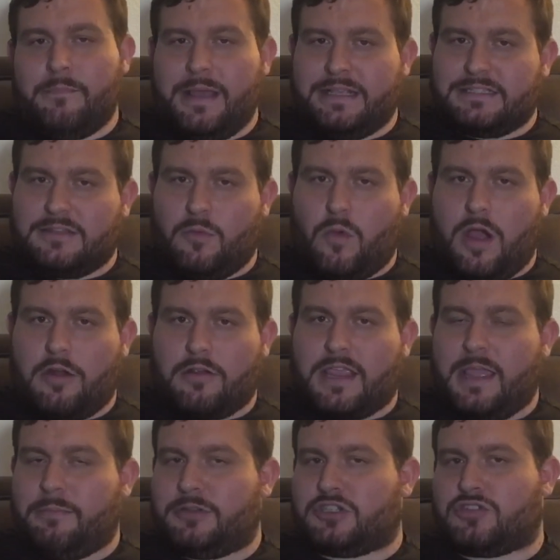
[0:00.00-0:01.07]
mess the water
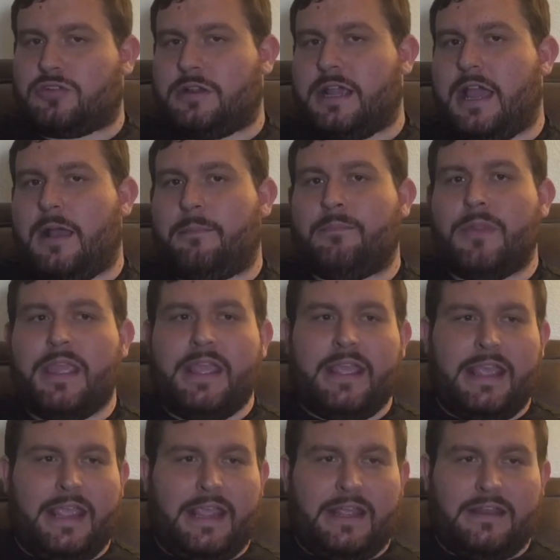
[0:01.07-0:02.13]
chemistry up
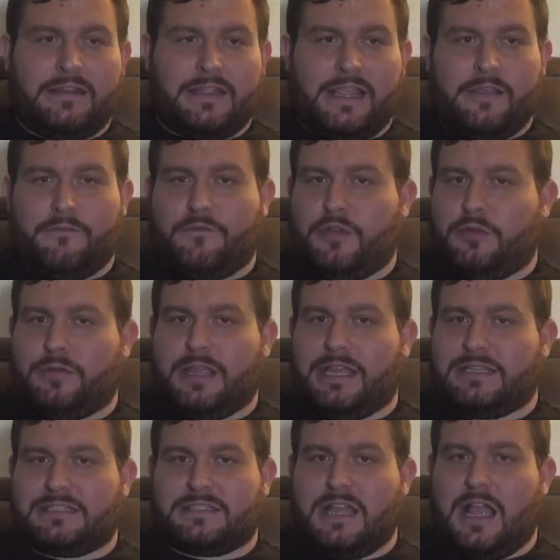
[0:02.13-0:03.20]
and to get food to
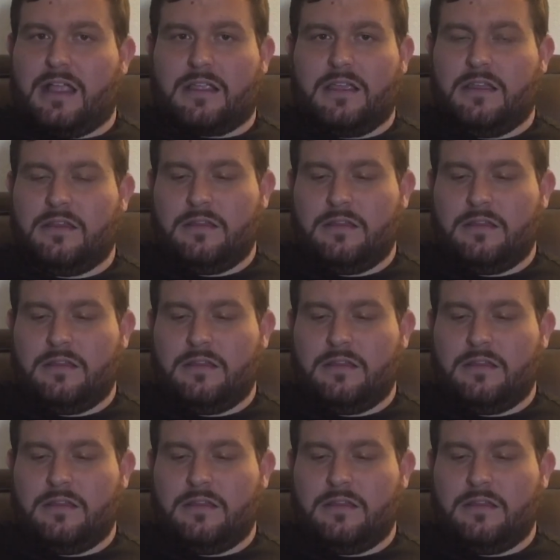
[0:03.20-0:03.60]
get stuck.